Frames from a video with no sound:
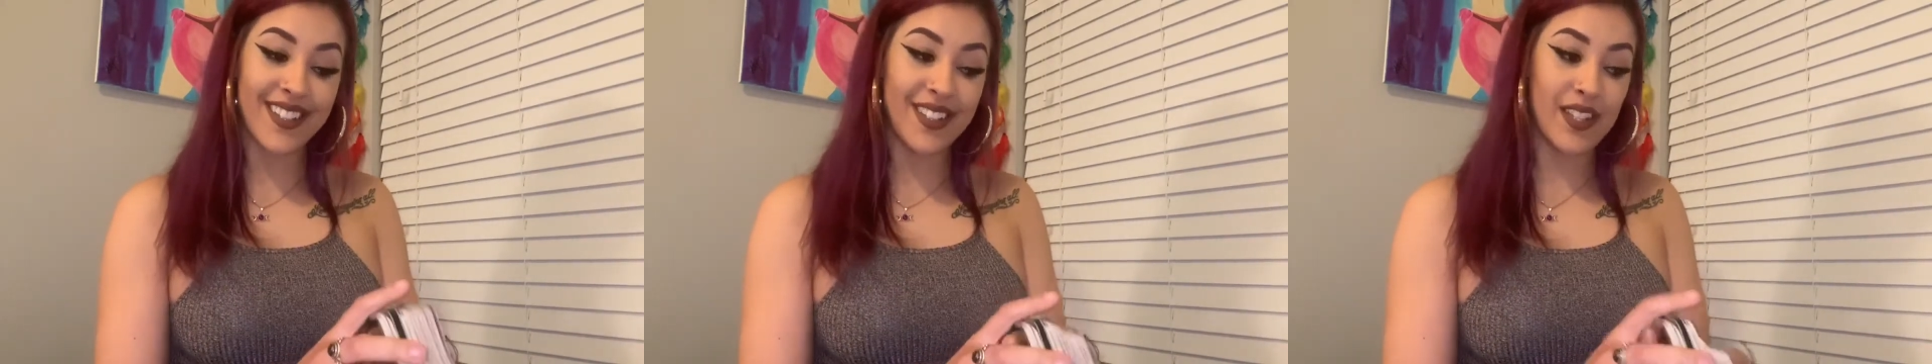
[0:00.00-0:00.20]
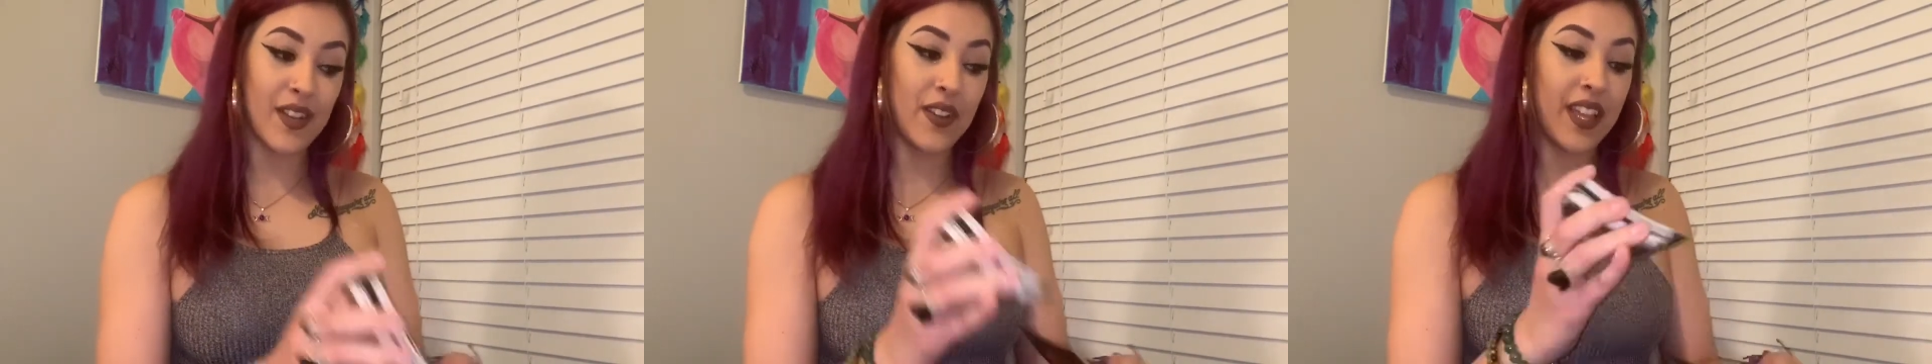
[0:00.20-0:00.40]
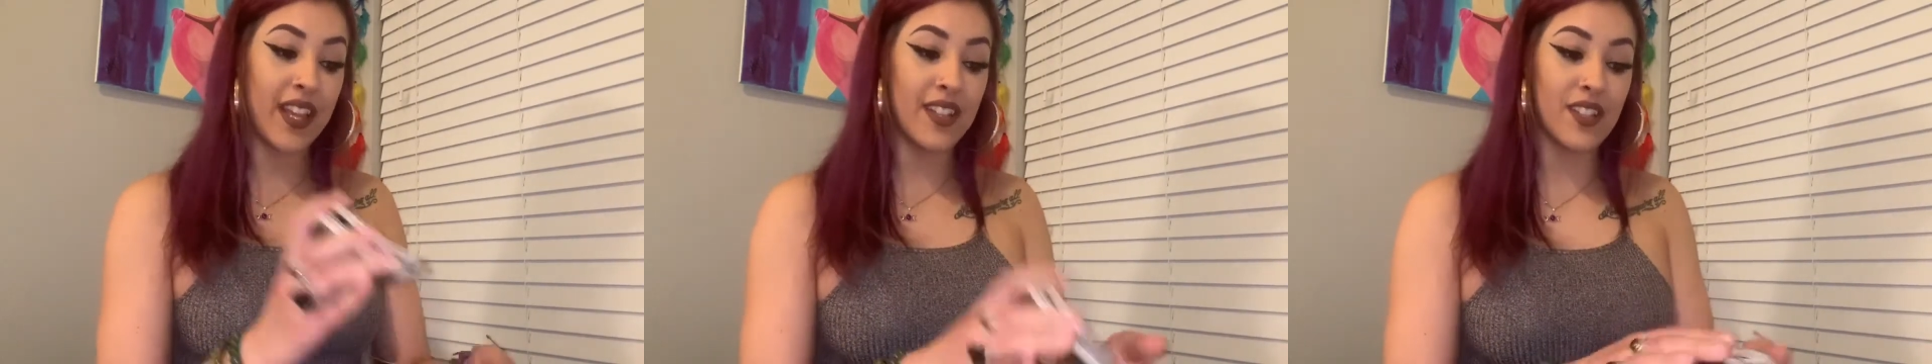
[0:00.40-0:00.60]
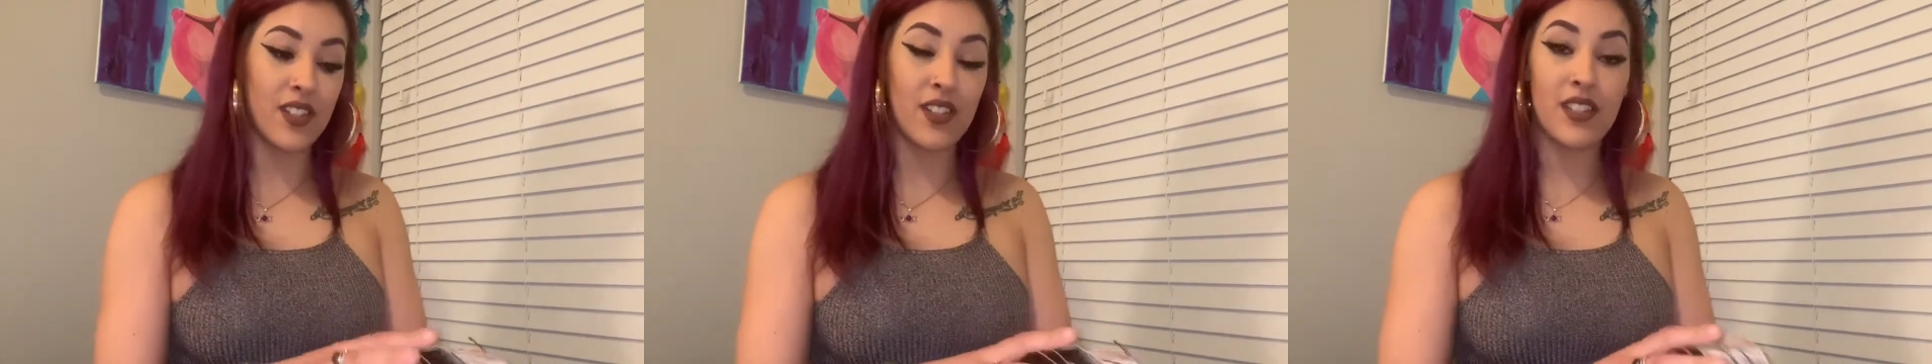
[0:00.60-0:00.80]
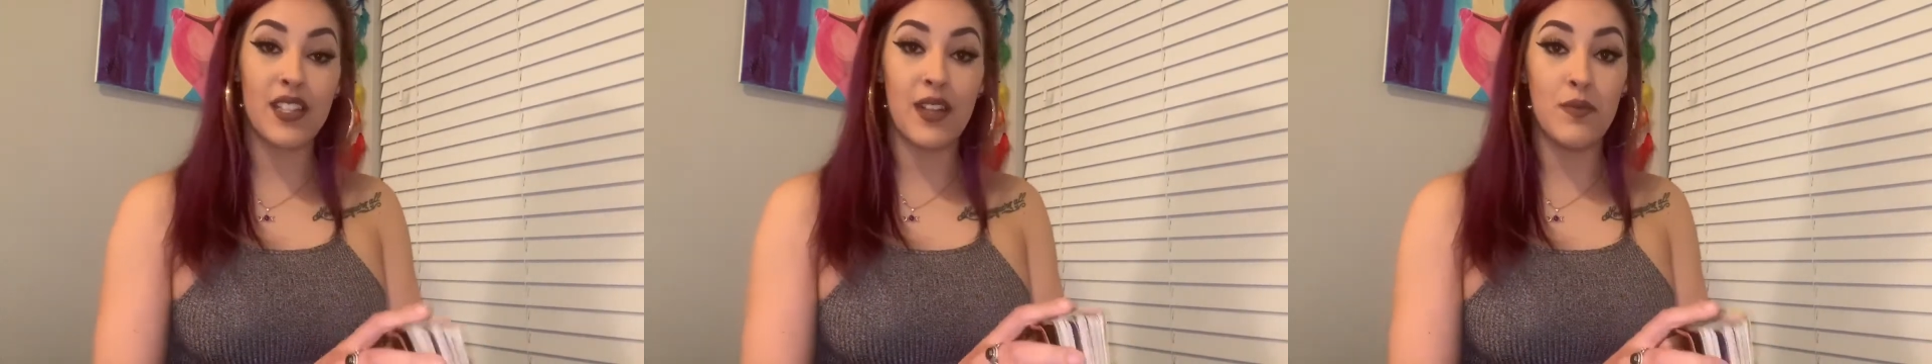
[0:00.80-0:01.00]
So
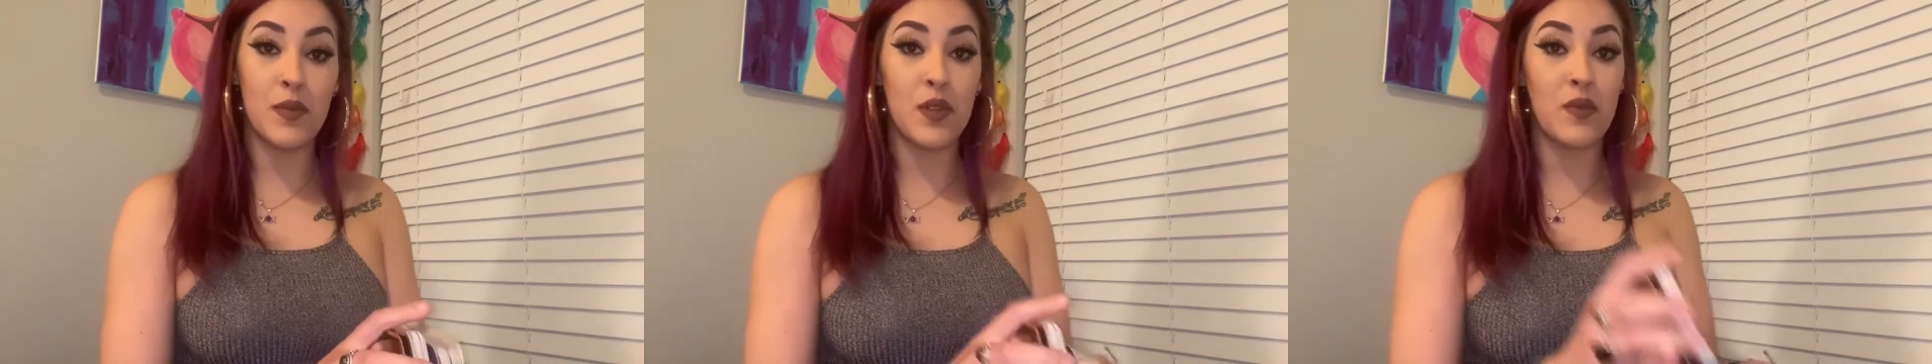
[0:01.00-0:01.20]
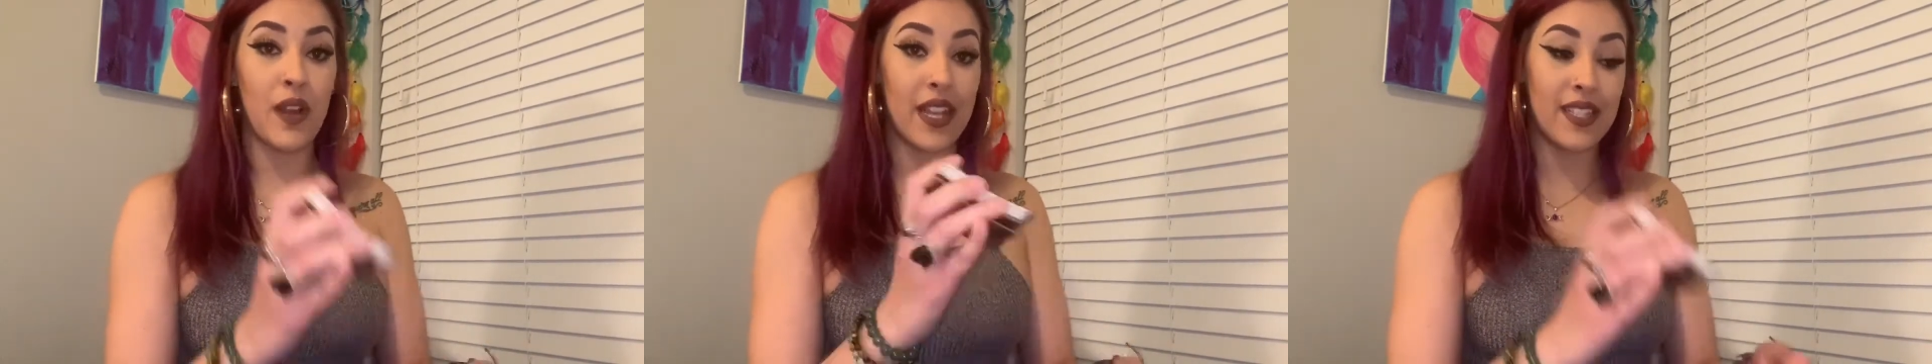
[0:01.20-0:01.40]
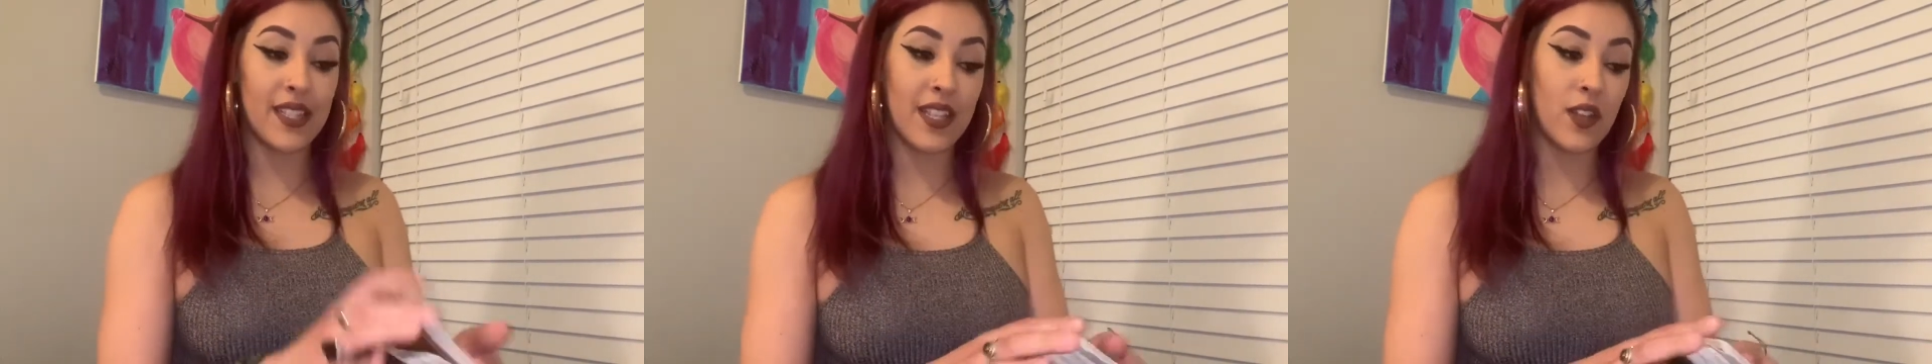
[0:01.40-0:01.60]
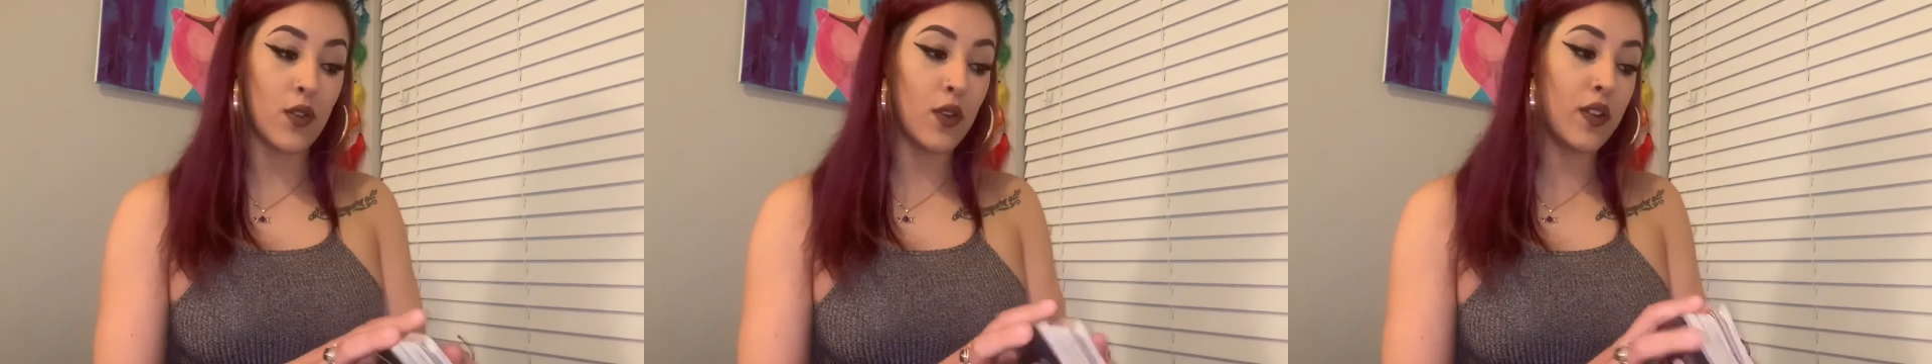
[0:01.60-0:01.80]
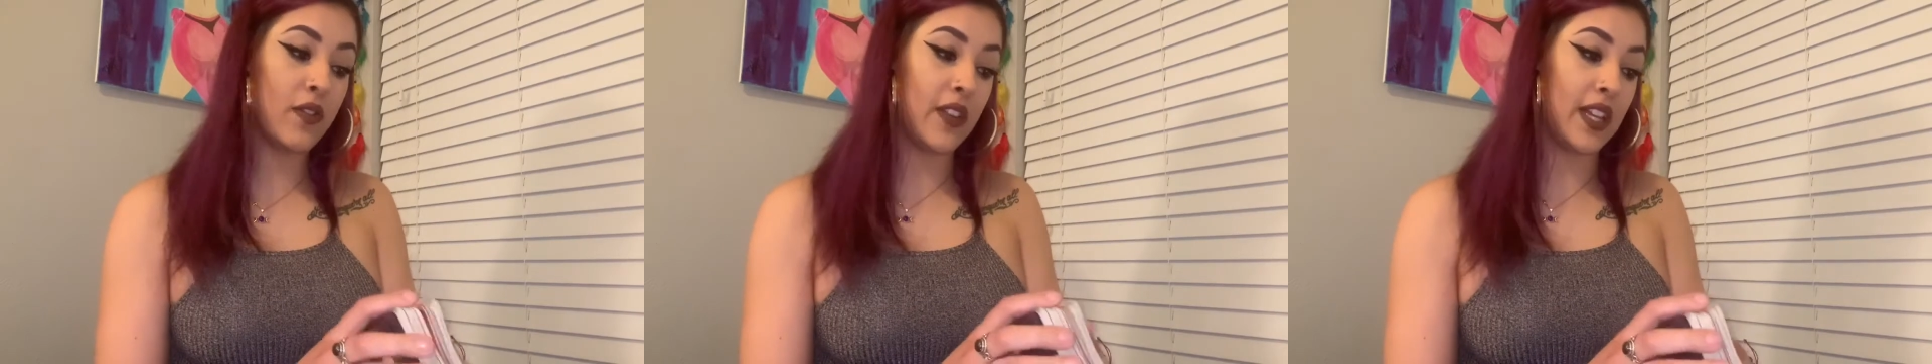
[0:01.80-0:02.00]
Cancer, Sun, Moon, Rising,
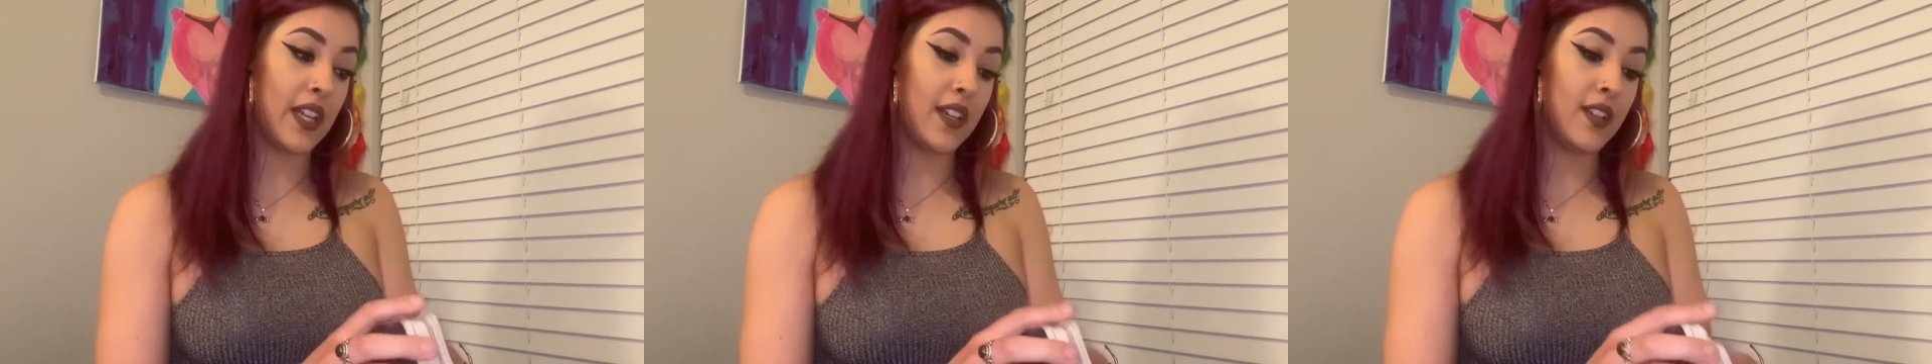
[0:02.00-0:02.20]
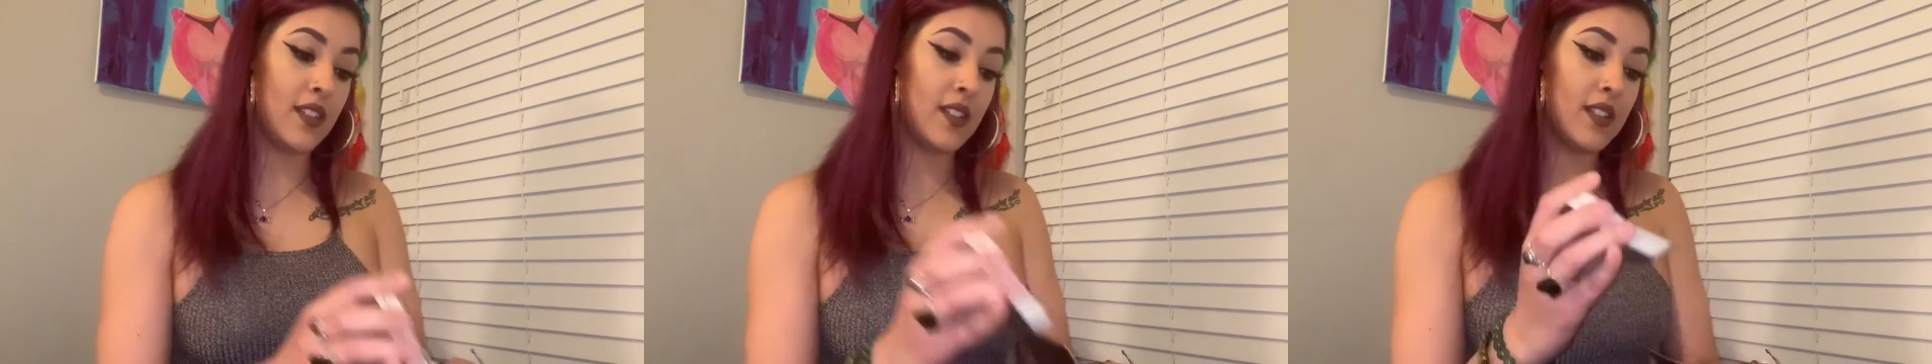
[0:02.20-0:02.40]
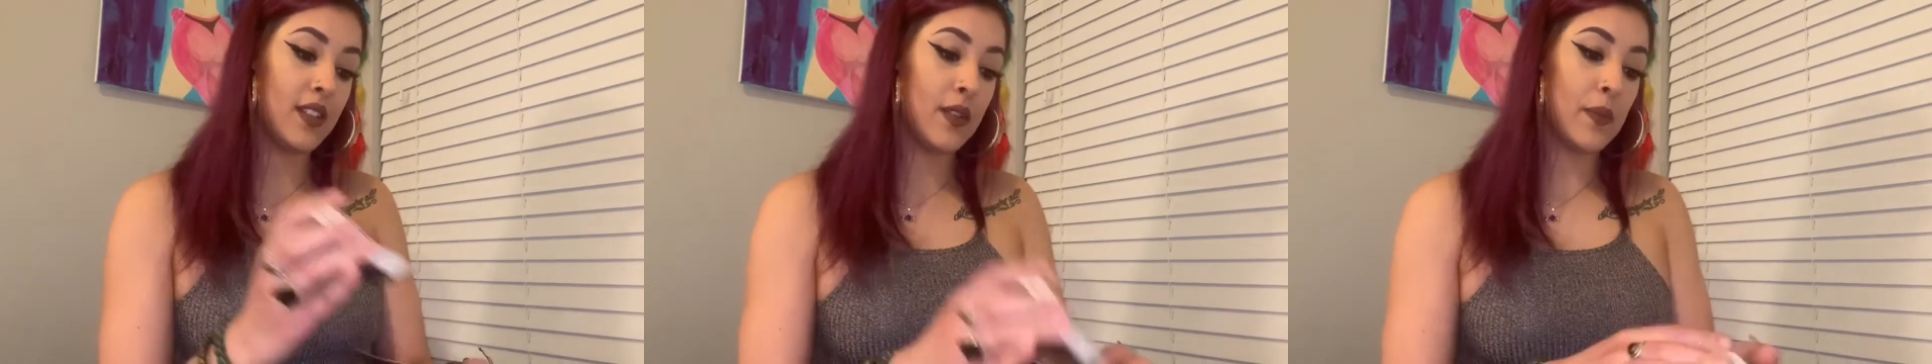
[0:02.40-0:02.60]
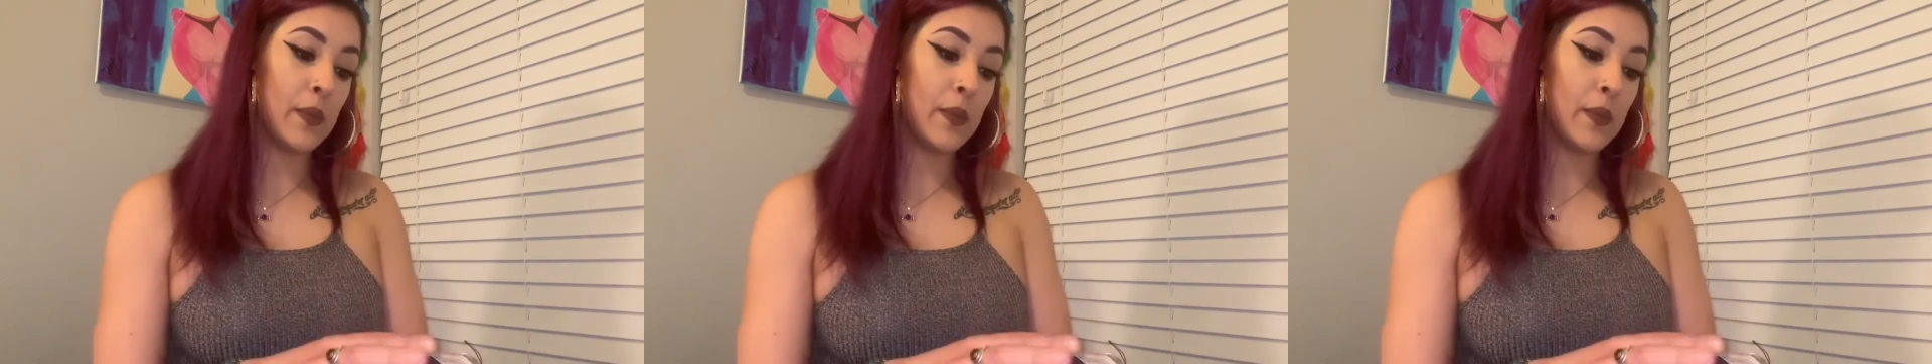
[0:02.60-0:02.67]
or Venus,